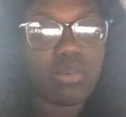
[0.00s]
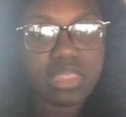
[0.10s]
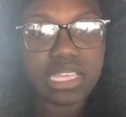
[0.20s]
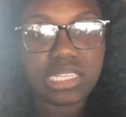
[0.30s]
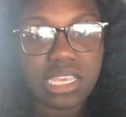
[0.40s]

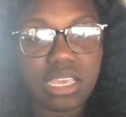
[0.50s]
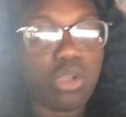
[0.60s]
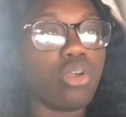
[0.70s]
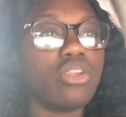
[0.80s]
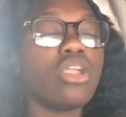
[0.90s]
would they take it
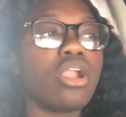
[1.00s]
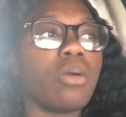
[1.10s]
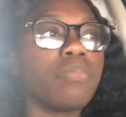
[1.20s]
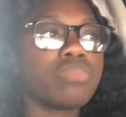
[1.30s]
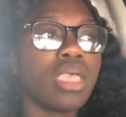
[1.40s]
or no
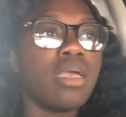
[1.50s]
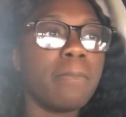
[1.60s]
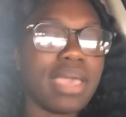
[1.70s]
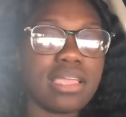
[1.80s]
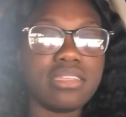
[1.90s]
no
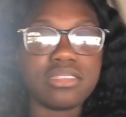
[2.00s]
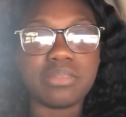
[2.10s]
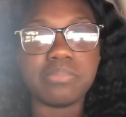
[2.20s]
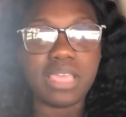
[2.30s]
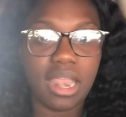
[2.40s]

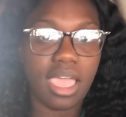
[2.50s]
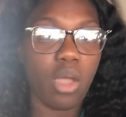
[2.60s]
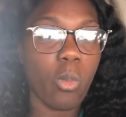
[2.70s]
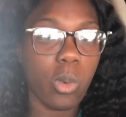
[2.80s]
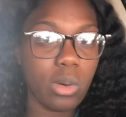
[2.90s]
mechanism
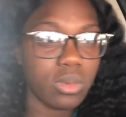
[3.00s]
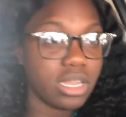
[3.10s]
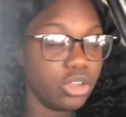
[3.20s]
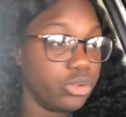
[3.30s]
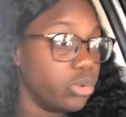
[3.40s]
meaning what would
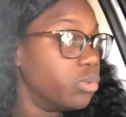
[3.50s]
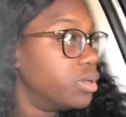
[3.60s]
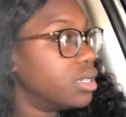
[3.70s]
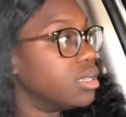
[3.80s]
it do